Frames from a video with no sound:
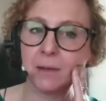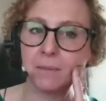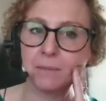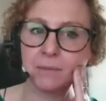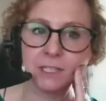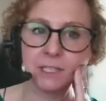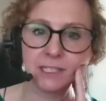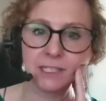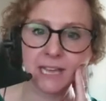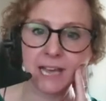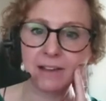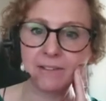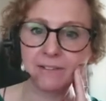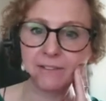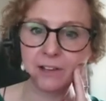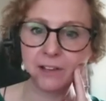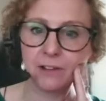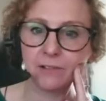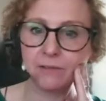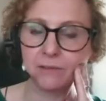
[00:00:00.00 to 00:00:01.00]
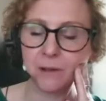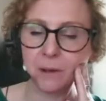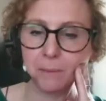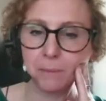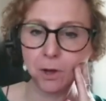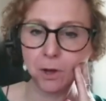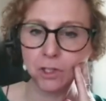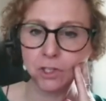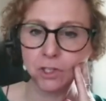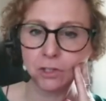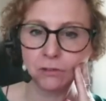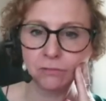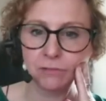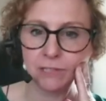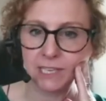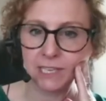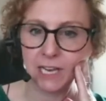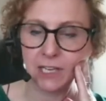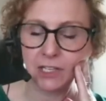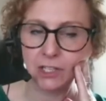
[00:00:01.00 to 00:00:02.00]
does have a model
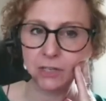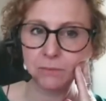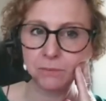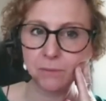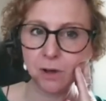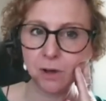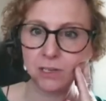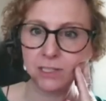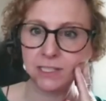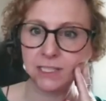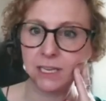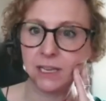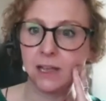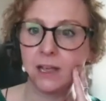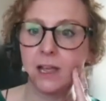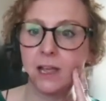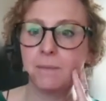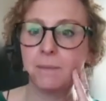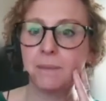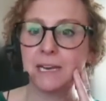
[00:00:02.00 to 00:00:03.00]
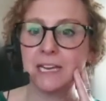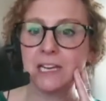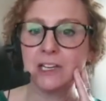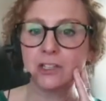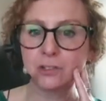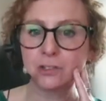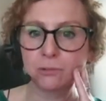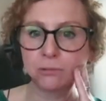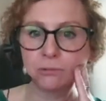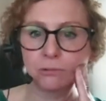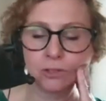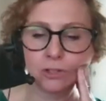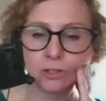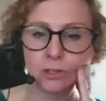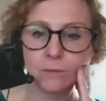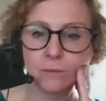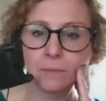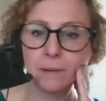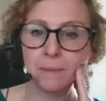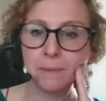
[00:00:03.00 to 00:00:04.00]
retention policy, but each school
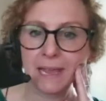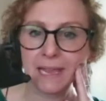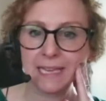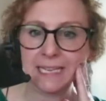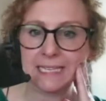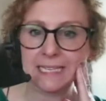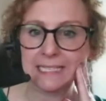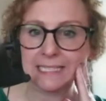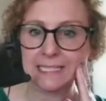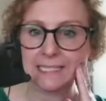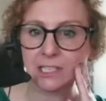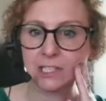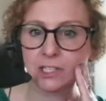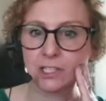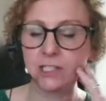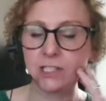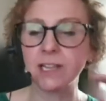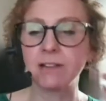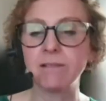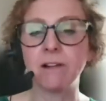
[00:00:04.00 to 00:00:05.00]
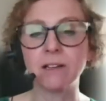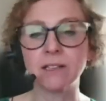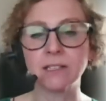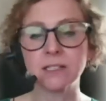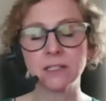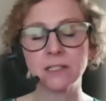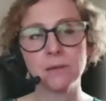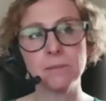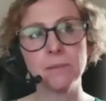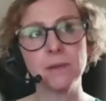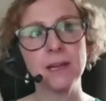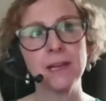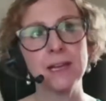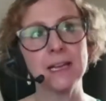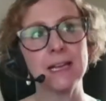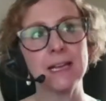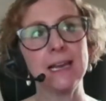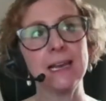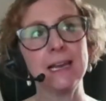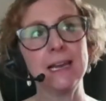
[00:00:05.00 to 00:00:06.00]
should be making decisions. There are some
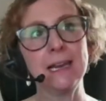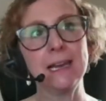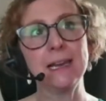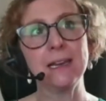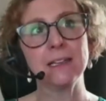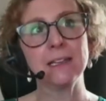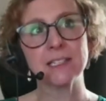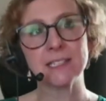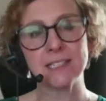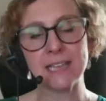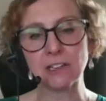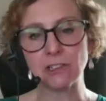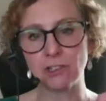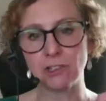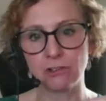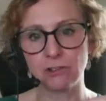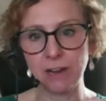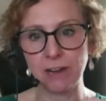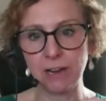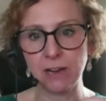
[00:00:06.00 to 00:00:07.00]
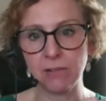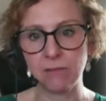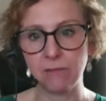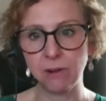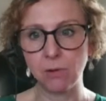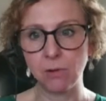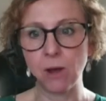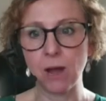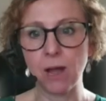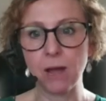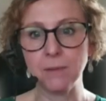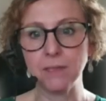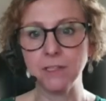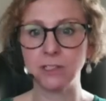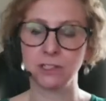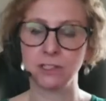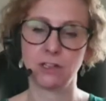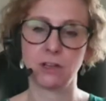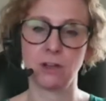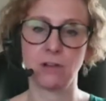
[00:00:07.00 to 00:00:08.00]
statutory
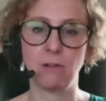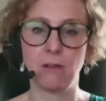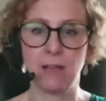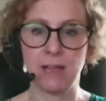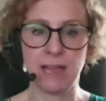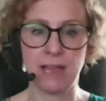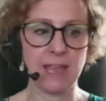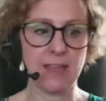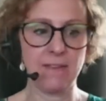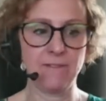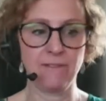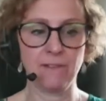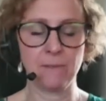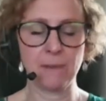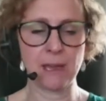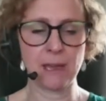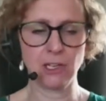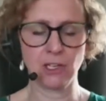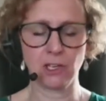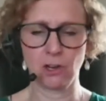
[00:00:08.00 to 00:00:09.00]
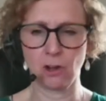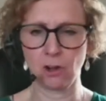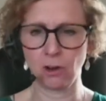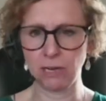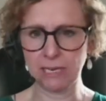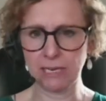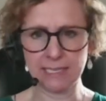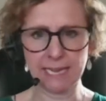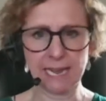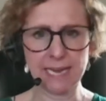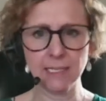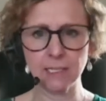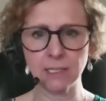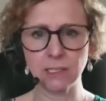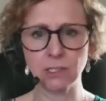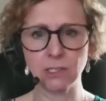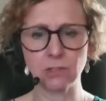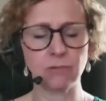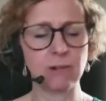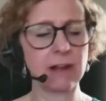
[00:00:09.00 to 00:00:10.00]
requirements, so information on
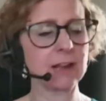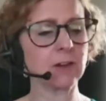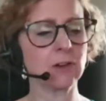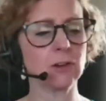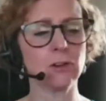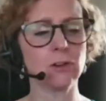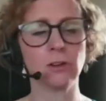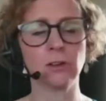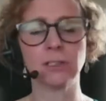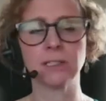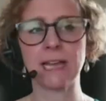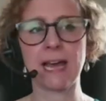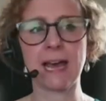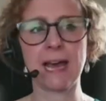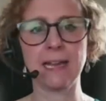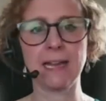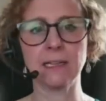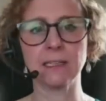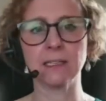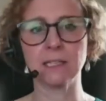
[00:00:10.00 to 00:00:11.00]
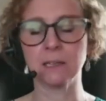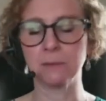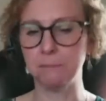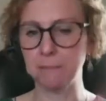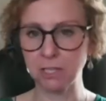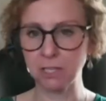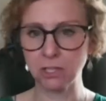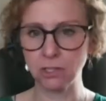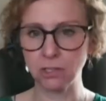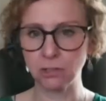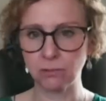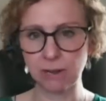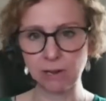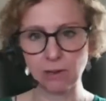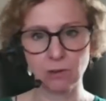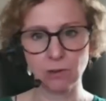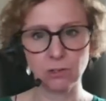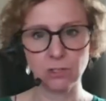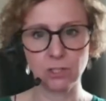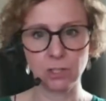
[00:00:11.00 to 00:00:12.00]
attendance records and admissions
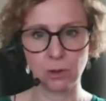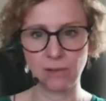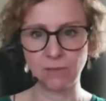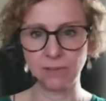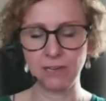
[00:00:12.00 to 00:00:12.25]
records. You have a